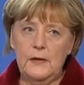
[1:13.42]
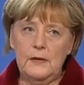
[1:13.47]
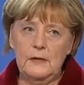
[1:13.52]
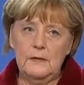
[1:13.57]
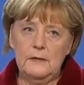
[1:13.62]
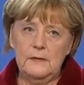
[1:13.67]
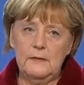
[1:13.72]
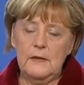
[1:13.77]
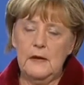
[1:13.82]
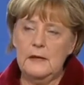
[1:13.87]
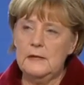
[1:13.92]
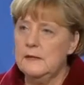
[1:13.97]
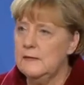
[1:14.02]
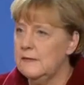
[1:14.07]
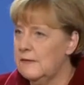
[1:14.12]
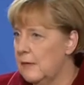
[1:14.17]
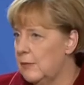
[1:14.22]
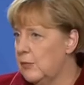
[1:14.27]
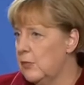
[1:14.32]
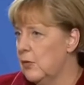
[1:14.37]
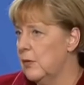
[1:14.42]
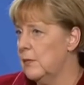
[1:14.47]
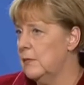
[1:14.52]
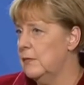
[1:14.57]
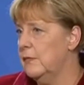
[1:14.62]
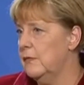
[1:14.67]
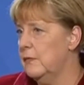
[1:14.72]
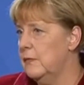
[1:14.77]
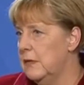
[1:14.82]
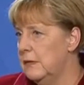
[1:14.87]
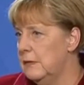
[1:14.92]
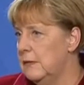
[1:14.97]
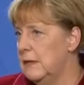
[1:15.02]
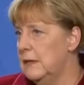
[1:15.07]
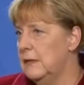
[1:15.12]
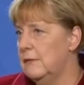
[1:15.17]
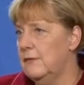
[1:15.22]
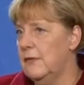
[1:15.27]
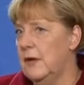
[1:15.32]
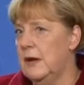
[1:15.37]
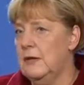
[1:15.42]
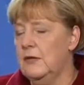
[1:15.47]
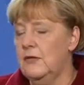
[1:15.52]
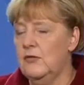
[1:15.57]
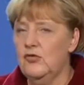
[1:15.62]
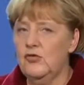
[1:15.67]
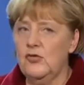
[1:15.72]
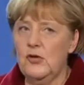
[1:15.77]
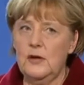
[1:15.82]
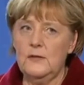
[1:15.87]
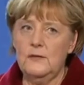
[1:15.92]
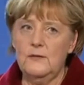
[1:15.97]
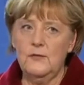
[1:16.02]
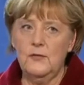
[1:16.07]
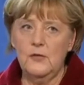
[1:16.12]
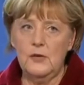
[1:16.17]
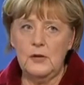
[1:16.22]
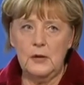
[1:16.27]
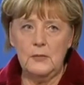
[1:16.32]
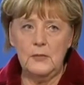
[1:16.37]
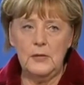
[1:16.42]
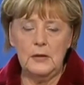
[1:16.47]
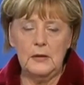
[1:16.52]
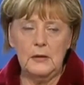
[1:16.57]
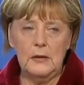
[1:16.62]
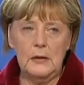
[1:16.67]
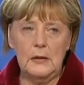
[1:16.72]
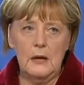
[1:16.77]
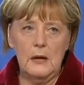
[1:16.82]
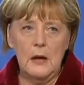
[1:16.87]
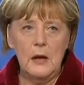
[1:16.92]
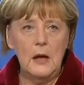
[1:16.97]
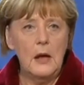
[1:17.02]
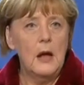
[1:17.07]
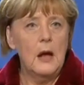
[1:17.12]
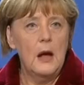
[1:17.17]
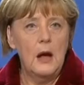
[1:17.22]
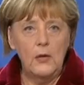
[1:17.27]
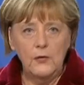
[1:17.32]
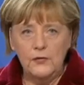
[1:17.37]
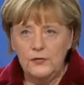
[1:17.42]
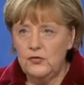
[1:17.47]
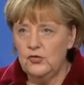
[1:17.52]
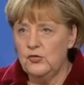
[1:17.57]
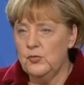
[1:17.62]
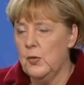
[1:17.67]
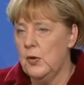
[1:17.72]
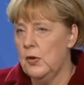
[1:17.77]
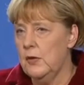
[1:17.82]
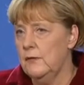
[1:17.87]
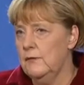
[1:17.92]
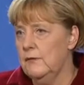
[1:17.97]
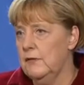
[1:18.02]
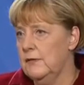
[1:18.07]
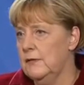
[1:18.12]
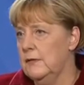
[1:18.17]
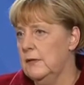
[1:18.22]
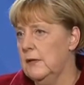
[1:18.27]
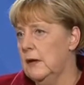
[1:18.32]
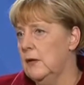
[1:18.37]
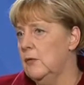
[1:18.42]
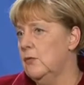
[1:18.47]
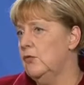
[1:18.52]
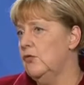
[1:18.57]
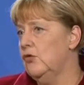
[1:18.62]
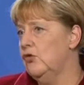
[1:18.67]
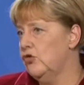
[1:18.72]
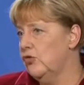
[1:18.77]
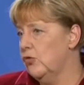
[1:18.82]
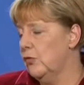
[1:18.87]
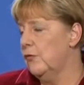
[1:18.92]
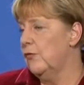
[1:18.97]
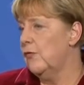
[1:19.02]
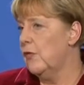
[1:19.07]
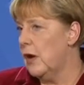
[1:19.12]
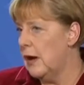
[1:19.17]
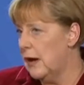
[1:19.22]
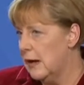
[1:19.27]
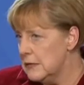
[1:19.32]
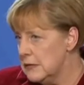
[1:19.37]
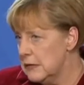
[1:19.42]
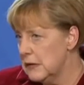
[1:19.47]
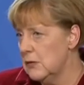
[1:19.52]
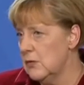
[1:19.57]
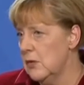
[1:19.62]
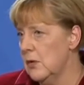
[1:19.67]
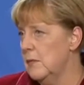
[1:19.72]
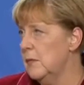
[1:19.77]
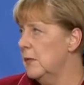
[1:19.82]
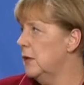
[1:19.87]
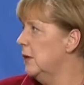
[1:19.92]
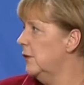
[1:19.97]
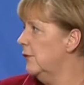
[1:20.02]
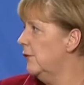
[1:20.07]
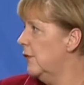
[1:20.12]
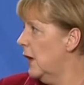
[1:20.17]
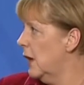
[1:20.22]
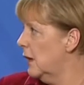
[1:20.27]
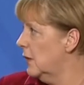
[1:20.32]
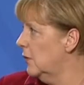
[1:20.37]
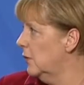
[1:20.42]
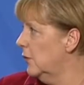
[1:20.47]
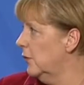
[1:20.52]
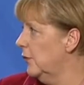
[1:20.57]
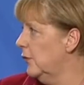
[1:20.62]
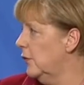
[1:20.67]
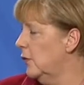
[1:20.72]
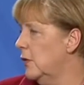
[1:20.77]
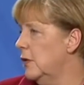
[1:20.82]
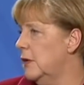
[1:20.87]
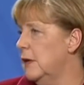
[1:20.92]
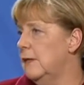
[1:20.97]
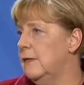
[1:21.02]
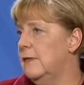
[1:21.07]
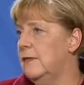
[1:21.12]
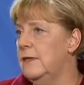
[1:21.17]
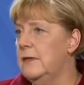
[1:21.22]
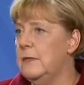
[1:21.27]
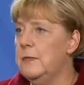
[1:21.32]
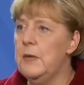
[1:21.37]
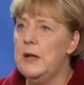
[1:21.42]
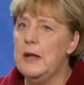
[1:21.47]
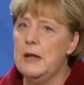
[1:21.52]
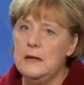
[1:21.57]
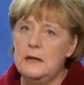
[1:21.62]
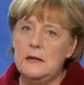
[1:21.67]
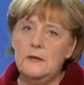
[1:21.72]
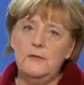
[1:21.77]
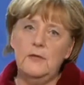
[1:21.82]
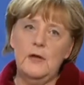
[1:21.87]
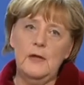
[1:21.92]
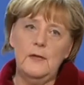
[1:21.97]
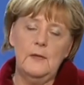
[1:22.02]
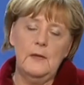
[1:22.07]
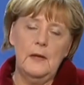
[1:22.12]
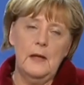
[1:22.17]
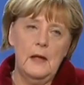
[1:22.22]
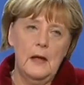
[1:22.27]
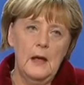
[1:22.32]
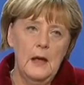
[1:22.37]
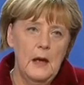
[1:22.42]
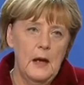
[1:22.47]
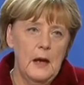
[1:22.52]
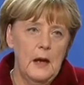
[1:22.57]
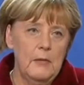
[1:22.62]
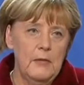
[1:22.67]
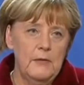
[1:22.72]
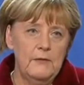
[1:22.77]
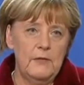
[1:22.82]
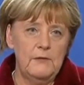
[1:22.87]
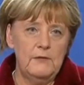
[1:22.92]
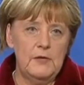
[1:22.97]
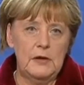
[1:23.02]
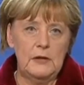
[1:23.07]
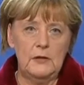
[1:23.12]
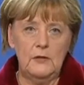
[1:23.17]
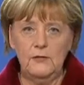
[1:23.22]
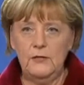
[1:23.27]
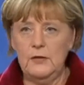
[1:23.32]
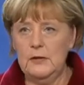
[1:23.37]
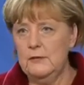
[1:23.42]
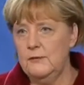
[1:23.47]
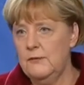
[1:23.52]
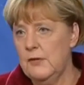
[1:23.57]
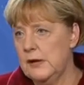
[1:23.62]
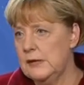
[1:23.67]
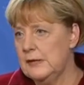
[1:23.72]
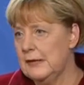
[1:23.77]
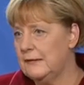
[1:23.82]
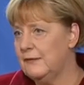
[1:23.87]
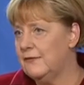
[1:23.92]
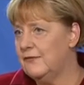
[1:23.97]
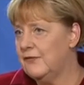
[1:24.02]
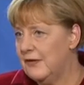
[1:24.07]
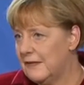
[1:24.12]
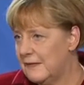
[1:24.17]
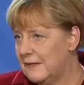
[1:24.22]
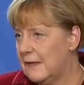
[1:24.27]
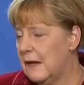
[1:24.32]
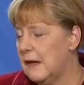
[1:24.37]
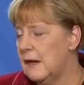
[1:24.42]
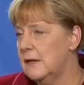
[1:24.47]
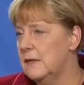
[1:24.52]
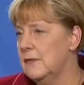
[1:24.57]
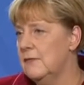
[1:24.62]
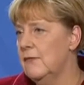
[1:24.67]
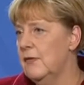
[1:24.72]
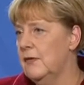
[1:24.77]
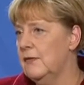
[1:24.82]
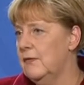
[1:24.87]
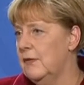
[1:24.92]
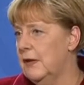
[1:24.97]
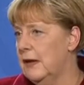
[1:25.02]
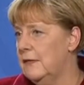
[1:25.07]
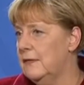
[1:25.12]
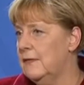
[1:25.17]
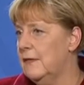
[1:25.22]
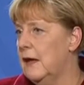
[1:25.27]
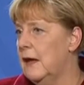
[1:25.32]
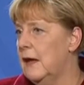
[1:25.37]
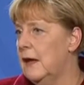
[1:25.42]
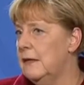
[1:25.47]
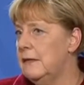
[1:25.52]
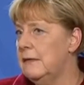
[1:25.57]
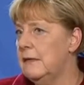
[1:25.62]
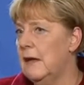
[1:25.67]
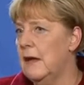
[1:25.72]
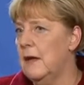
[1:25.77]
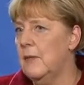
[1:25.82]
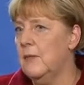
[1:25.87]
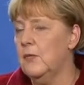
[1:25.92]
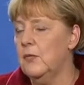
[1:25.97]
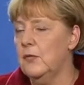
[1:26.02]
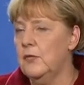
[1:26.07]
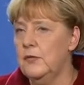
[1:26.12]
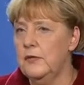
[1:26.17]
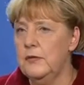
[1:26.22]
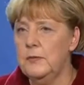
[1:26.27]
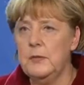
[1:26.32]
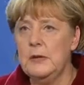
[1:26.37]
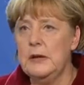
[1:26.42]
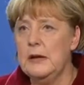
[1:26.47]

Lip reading: And that's one of the reasons why I have always committed myself in favor of a trade partnership with the United States.